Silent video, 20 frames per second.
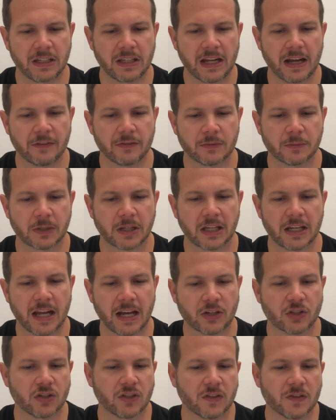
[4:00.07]
need to have some
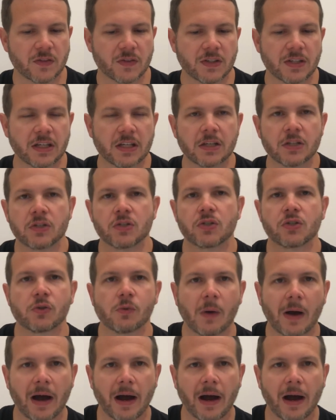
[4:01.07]
connections into